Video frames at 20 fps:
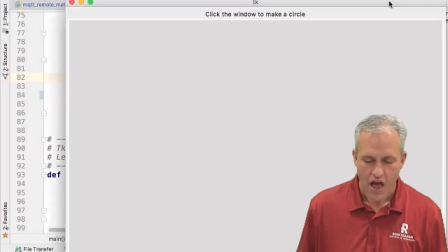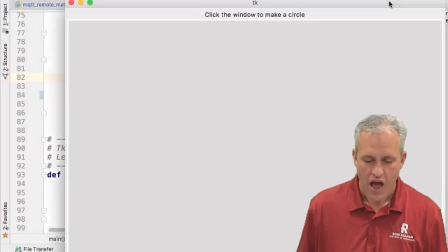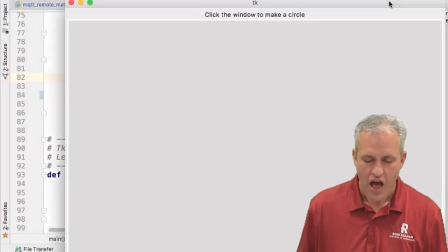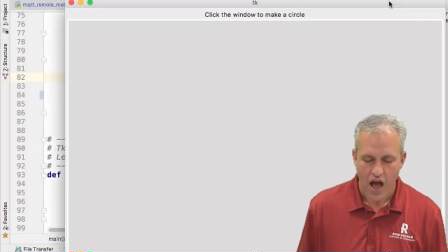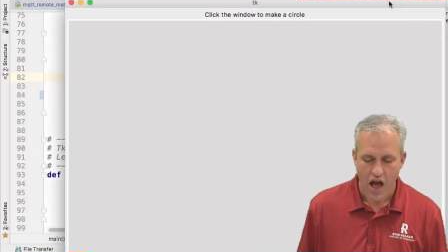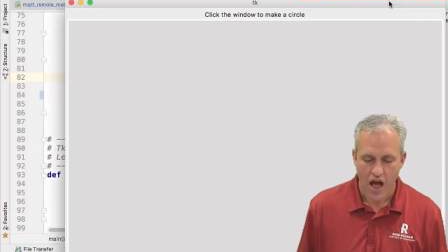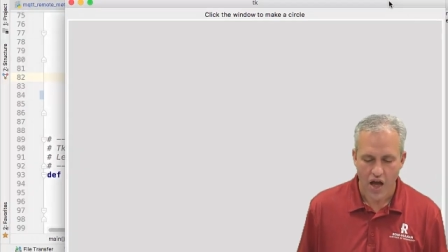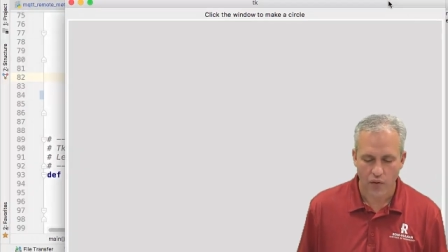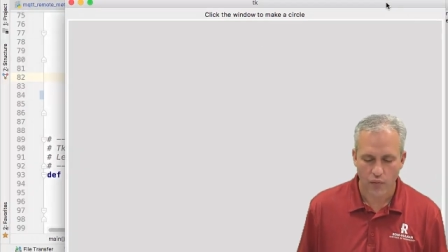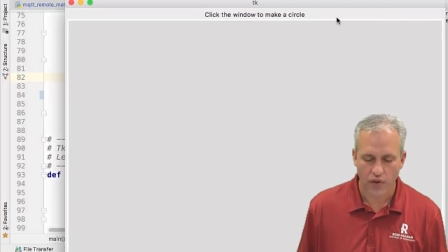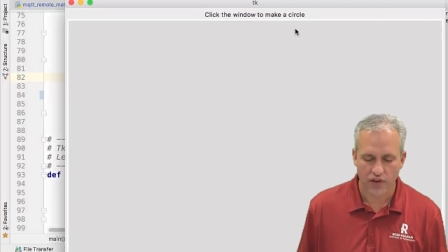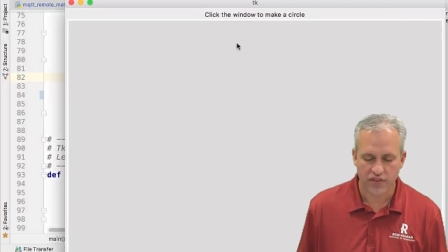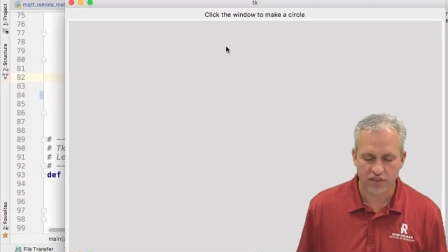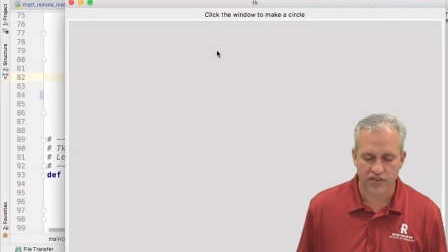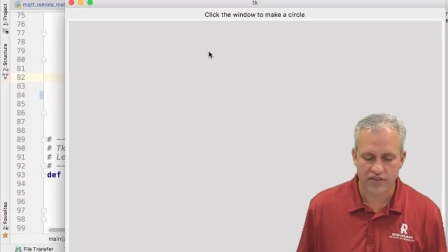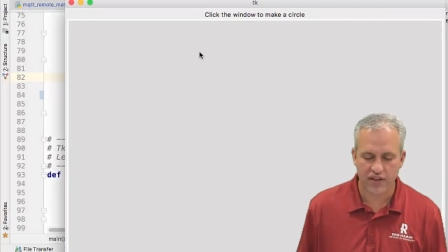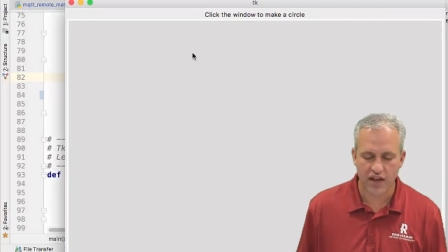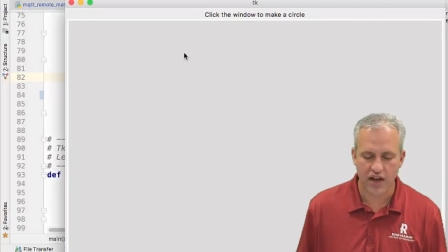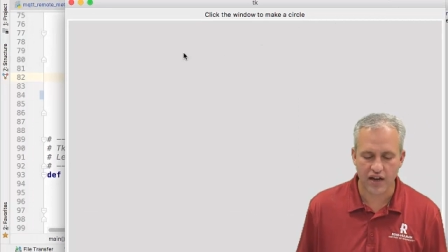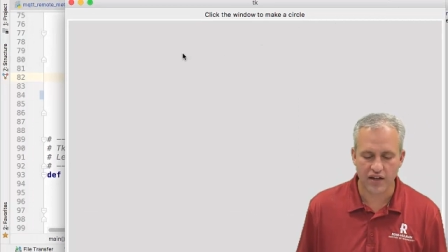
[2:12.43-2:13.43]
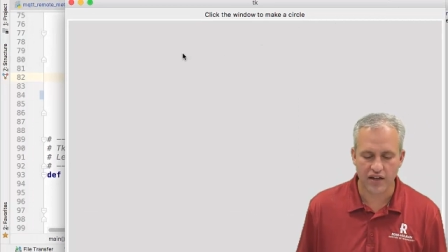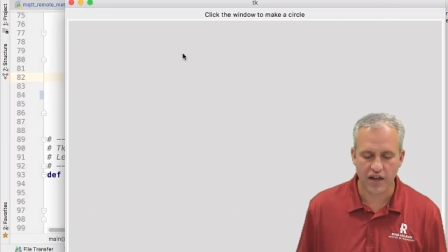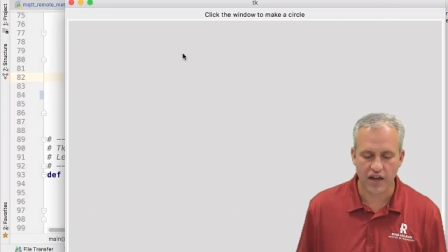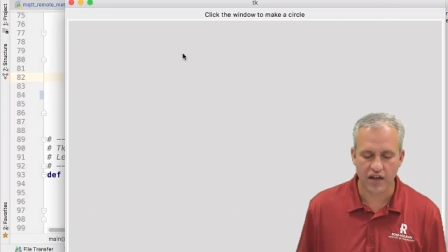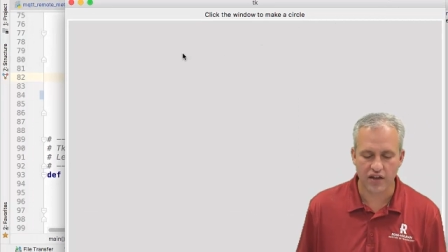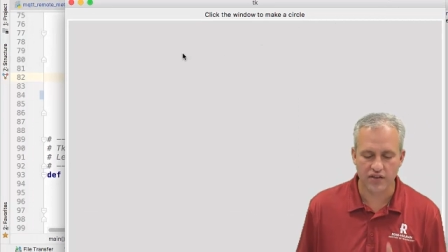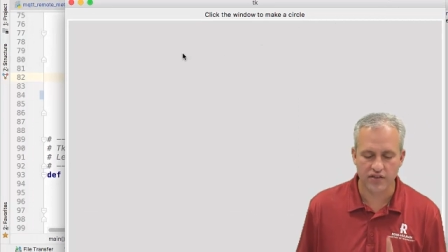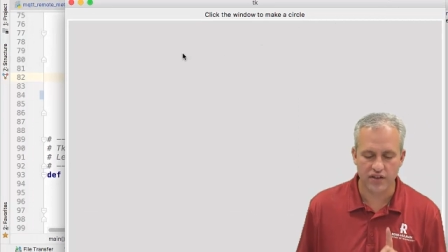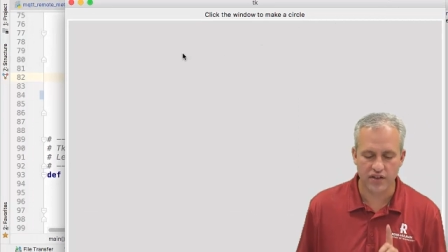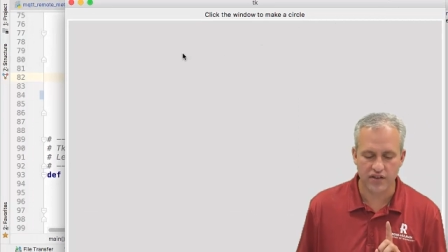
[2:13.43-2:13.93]
Uh, and what this guy
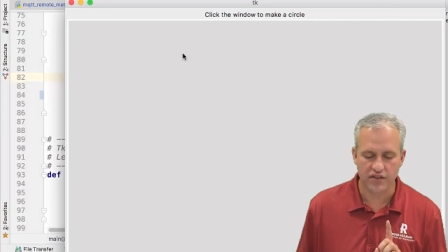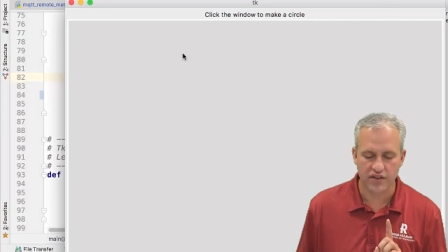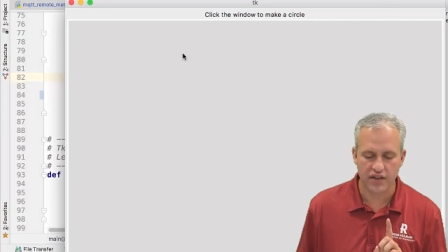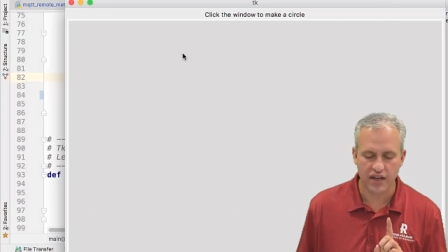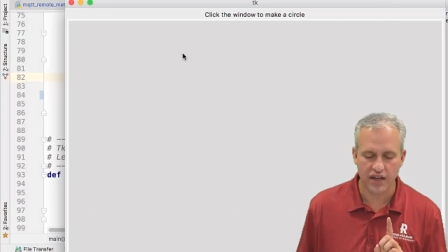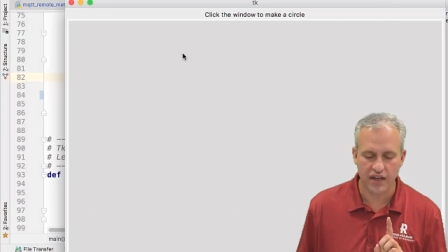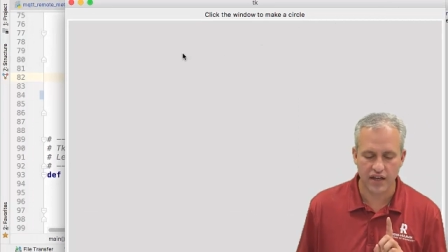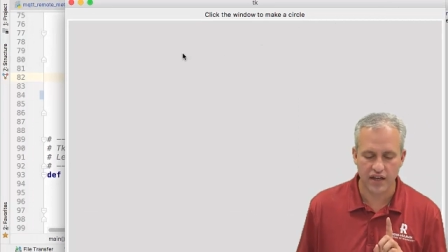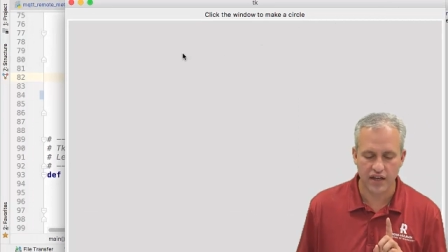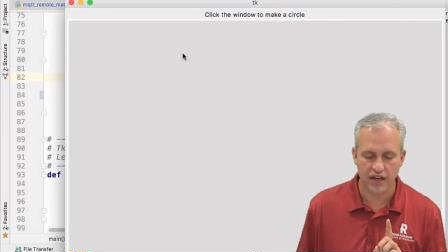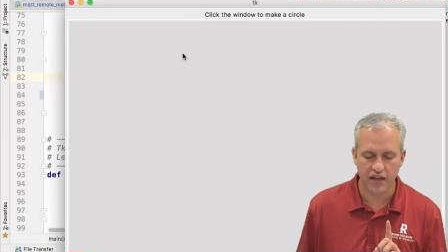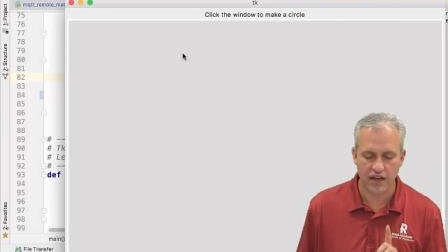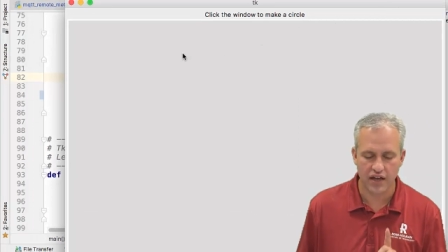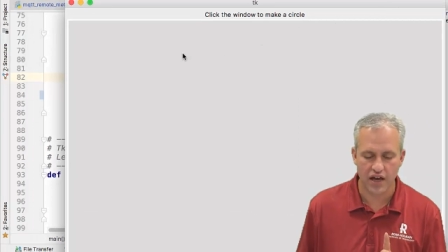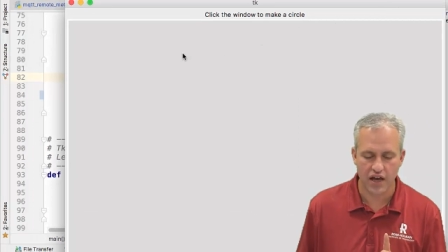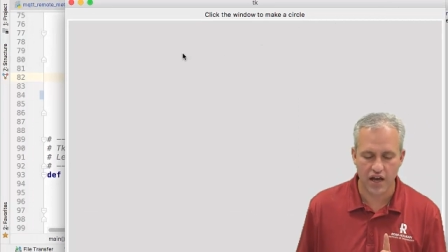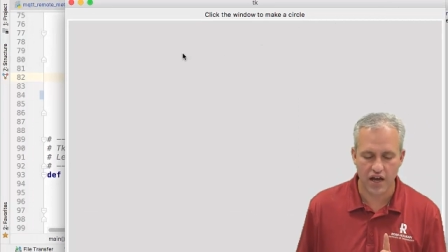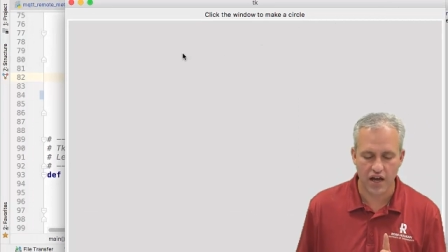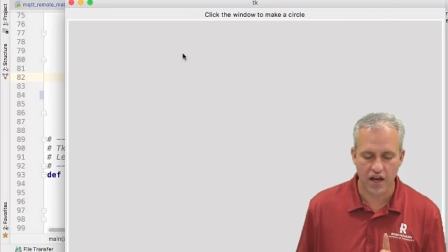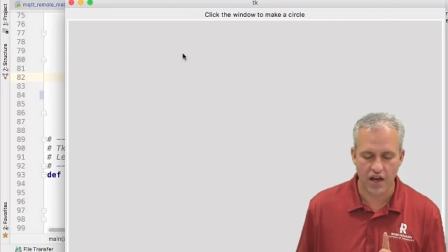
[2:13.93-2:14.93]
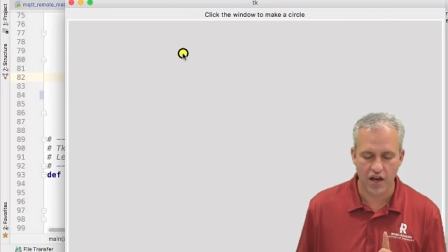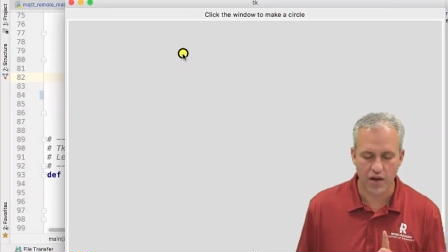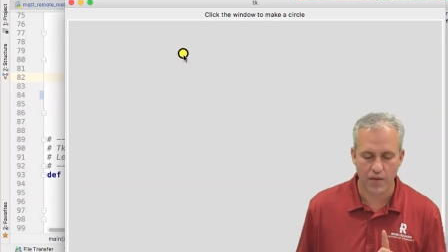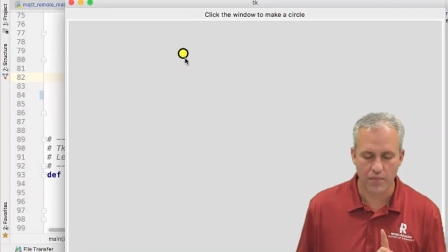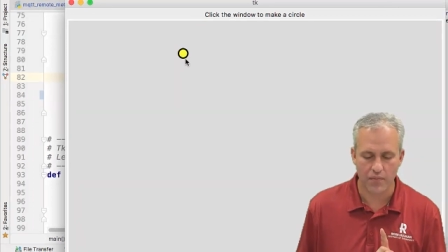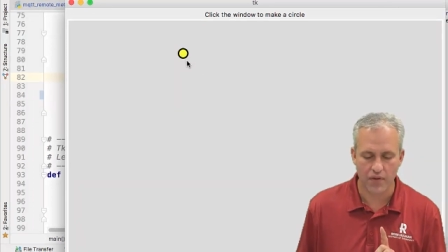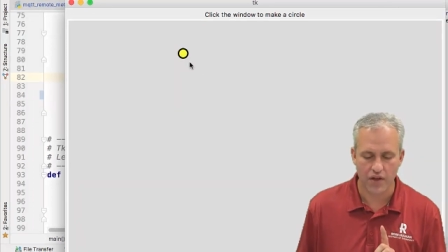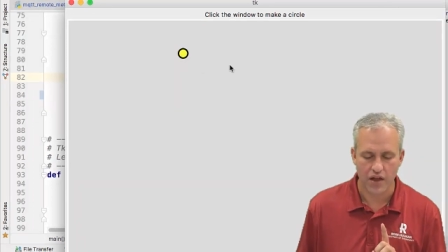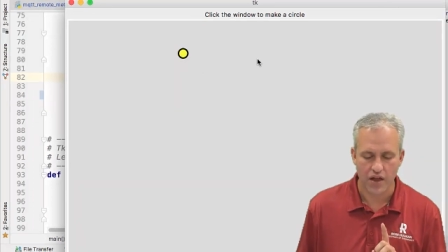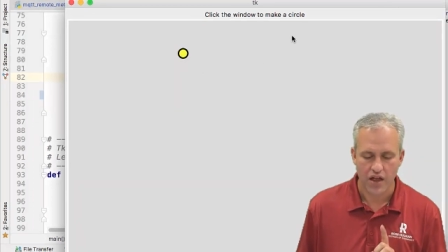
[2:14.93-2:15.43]
does is he
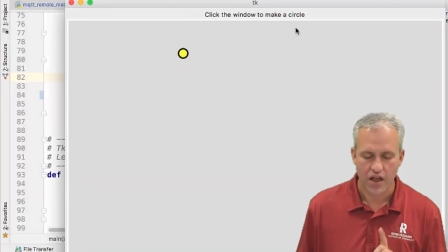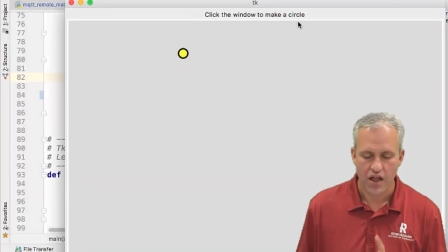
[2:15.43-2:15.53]
um,